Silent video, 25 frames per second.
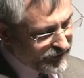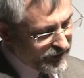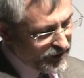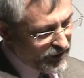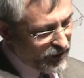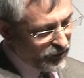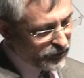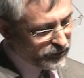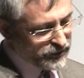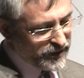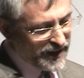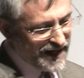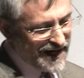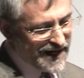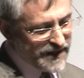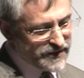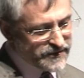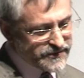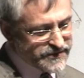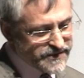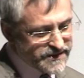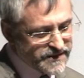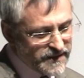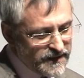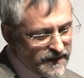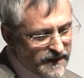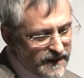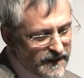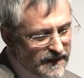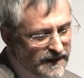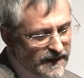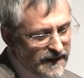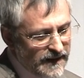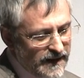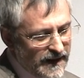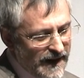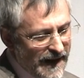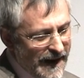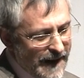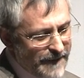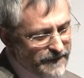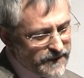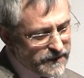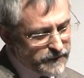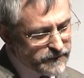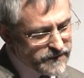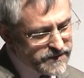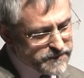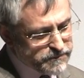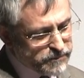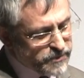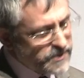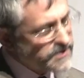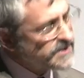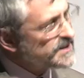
of the old house. And it was